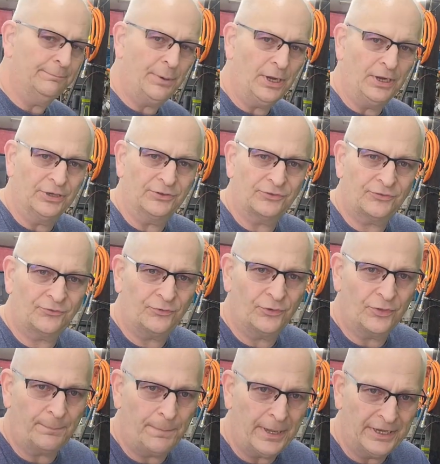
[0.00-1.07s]
punch
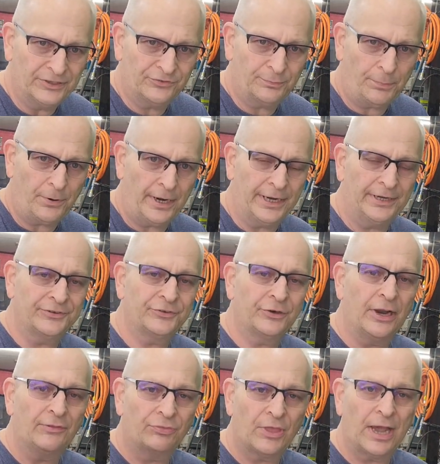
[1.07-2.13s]
for the punch press, or
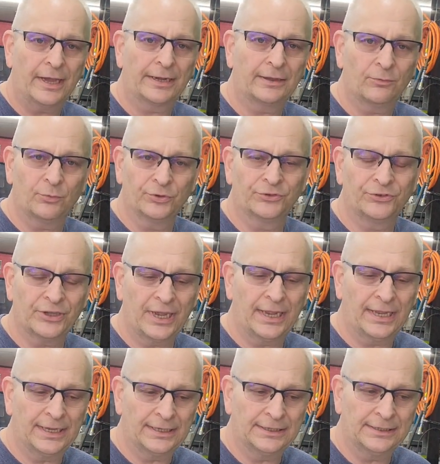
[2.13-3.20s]
I thought it was
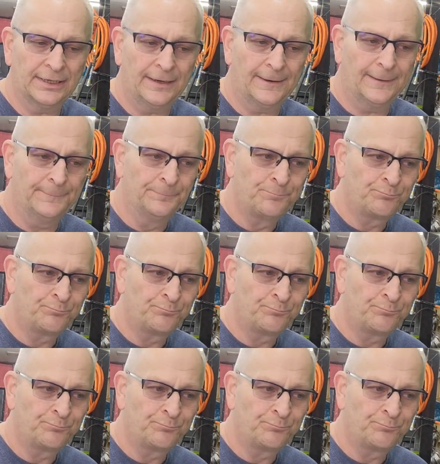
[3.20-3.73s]
a